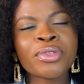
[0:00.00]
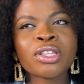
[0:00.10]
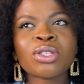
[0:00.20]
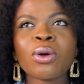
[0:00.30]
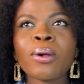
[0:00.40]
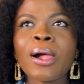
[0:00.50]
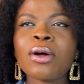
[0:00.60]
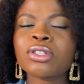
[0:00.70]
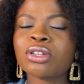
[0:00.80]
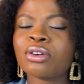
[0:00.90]
So I
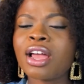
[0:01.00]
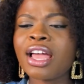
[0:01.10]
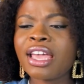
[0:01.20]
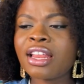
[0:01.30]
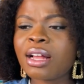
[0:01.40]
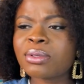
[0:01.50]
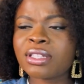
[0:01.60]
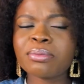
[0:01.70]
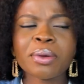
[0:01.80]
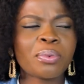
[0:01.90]
was crying, I was
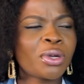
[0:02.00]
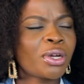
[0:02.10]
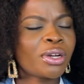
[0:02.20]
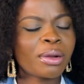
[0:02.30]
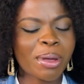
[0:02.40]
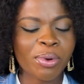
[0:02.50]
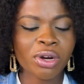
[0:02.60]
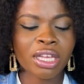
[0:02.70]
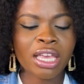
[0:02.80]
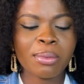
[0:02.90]
seeing my
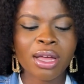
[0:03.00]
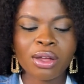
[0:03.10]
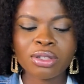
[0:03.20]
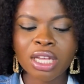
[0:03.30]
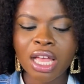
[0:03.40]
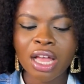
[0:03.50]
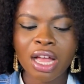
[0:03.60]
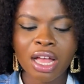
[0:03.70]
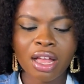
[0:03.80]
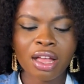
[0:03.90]
period came out.
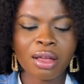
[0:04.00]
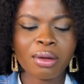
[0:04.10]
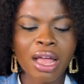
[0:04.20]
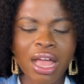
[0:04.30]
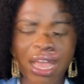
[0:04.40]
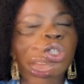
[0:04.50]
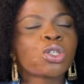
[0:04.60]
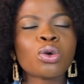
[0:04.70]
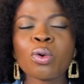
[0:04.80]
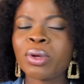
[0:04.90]
I was
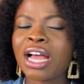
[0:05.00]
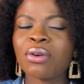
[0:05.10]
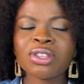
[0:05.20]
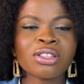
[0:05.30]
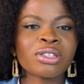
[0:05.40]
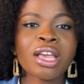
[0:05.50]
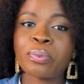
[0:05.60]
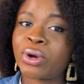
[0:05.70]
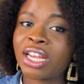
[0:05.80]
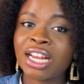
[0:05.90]
just hoping that I was going to get
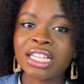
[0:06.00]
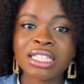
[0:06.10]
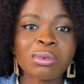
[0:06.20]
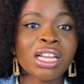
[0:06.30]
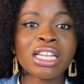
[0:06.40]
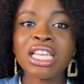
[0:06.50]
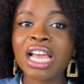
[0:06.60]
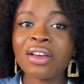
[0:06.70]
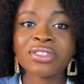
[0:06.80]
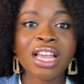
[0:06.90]
pregnant immediately
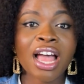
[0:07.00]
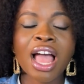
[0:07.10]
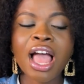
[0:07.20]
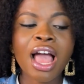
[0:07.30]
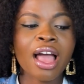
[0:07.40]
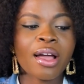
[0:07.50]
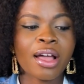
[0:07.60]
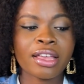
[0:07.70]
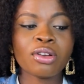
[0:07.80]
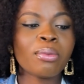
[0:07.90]
after
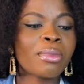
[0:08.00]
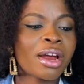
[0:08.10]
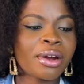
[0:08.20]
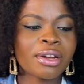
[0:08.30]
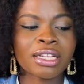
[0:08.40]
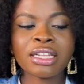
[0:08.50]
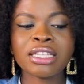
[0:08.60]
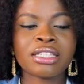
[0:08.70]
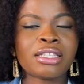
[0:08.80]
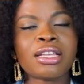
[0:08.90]
I got married. At
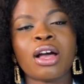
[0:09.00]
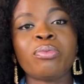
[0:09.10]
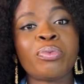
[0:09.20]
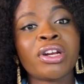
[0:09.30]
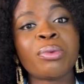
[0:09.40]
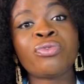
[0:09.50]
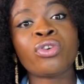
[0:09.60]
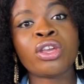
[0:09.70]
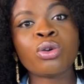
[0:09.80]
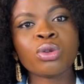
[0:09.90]
least I'll be pregnant before
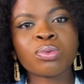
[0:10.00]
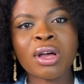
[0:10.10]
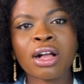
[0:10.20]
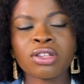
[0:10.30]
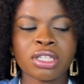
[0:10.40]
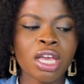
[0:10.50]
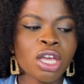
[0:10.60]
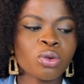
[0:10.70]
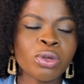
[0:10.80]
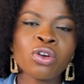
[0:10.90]
he goes back, because
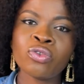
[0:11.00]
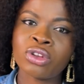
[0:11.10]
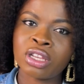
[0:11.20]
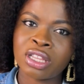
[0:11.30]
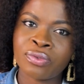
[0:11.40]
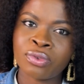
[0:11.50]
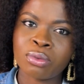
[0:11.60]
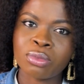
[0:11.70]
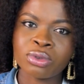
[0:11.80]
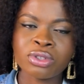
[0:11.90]
he'll be gone for another 4
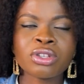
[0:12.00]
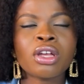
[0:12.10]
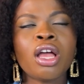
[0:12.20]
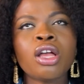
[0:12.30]
months.